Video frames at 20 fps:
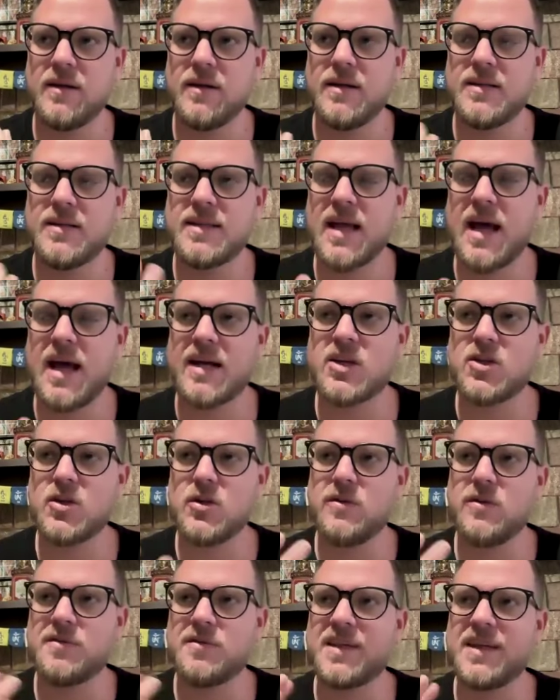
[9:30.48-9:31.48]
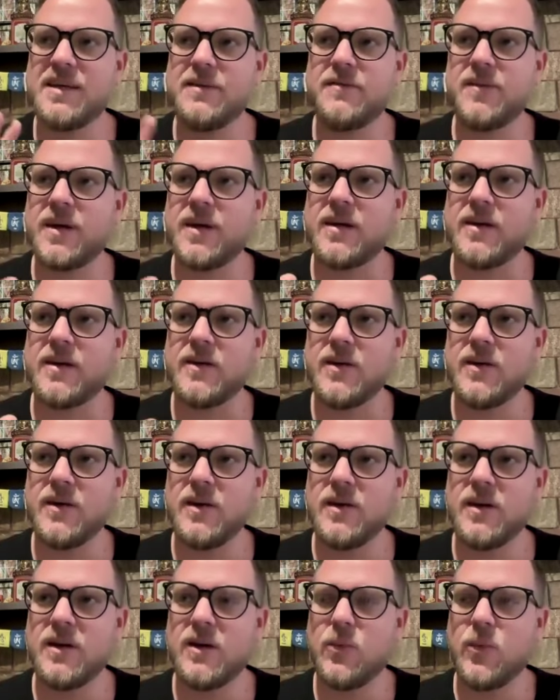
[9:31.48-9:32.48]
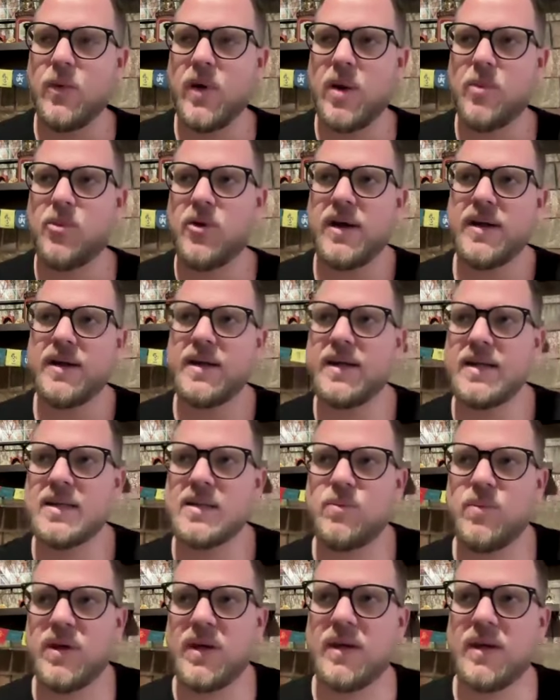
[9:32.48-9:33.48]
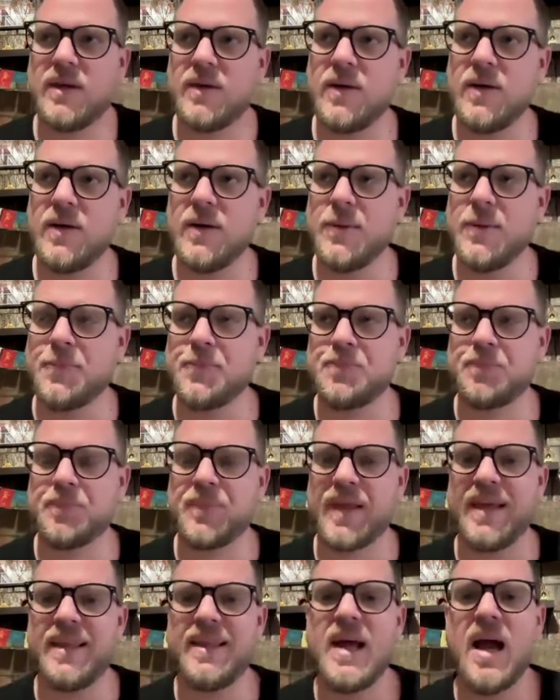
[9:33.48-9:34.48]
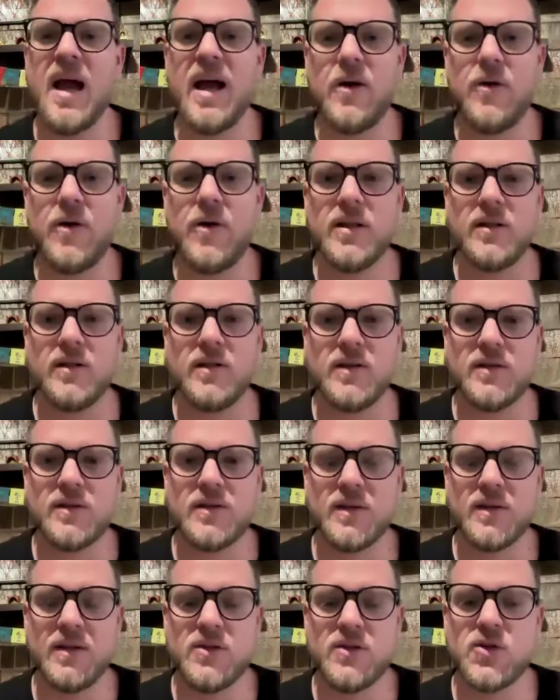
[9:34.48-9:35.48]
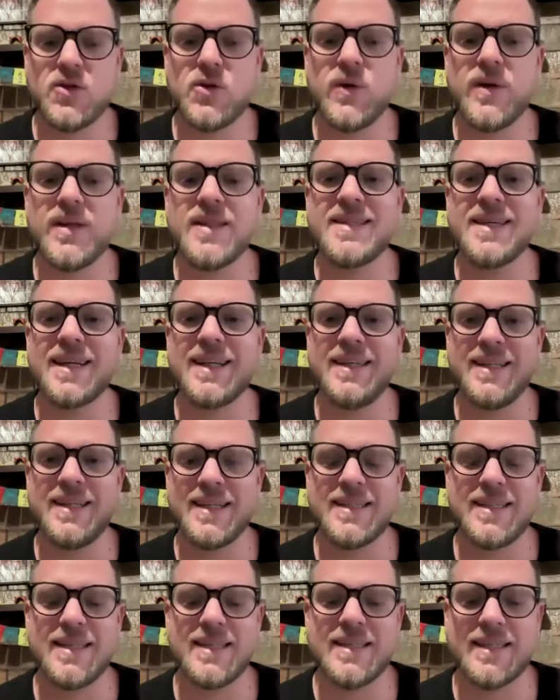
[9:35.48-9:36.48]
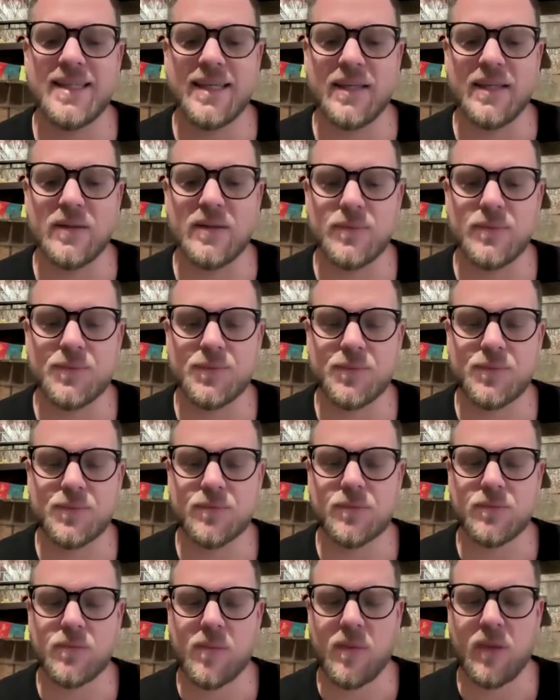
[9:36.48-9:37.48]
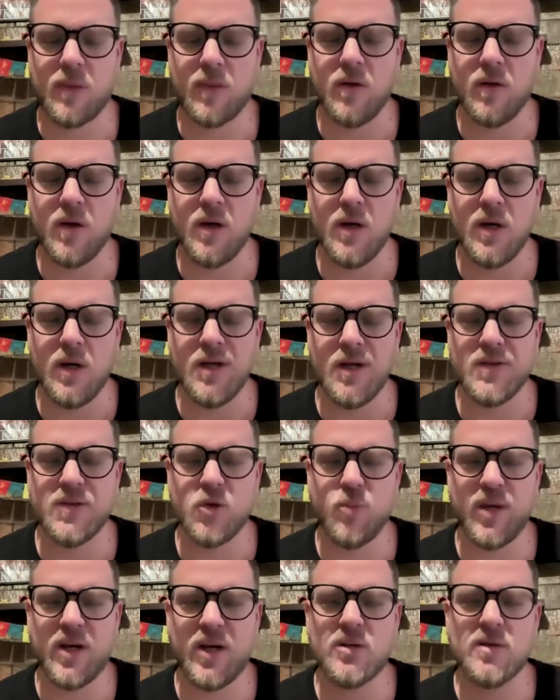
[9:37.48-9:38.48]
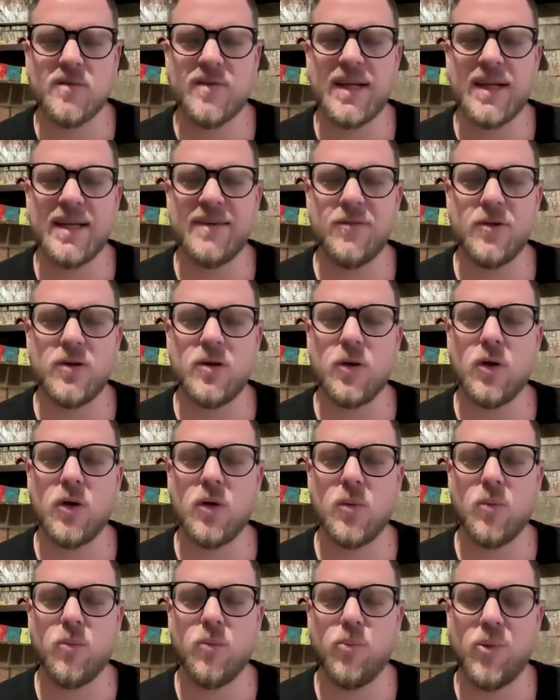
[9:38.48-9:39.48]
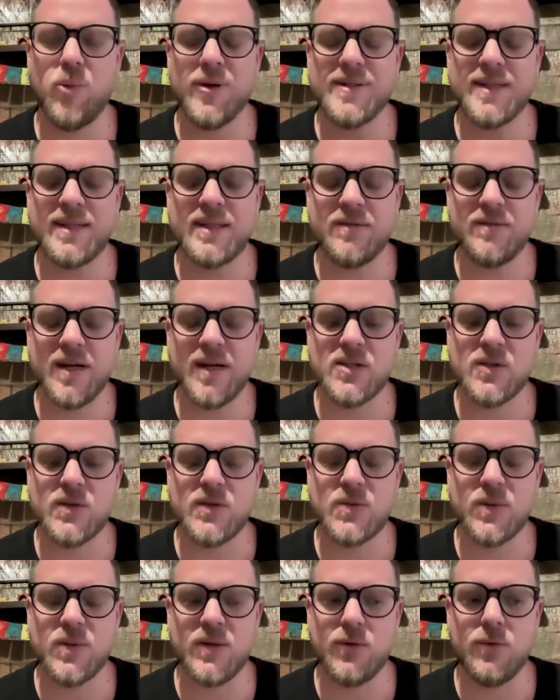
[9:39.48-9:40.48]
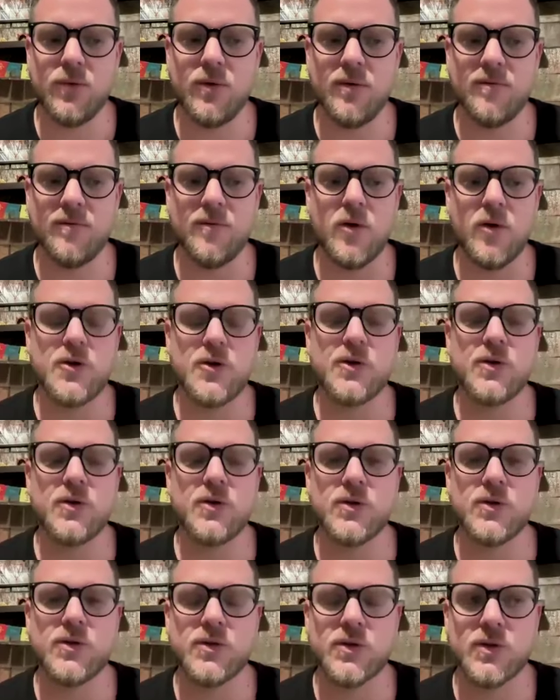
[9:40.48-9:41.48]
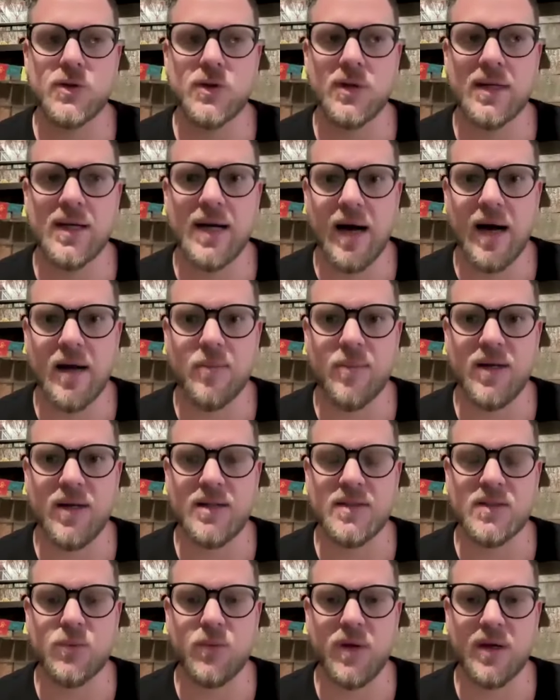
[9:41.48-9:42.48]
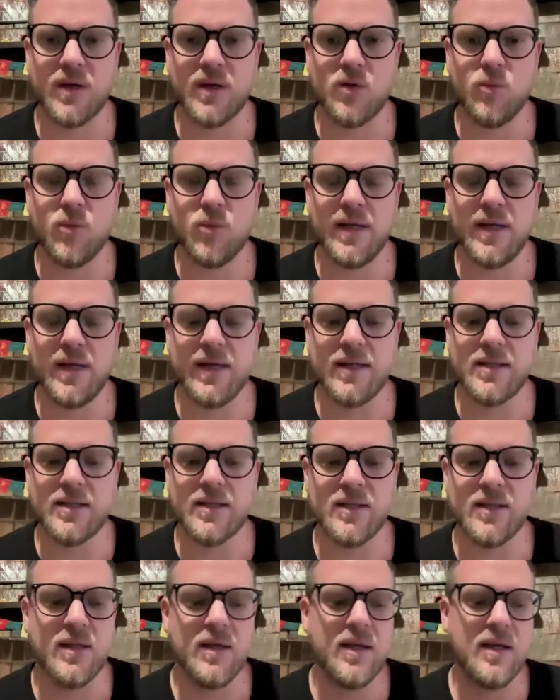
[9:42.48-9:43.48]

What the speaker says: This action of giving, we apprehend it as being inherent, intrinsically existing. So because of that, even the positive actions we do, the virtuous karmas we accumulate,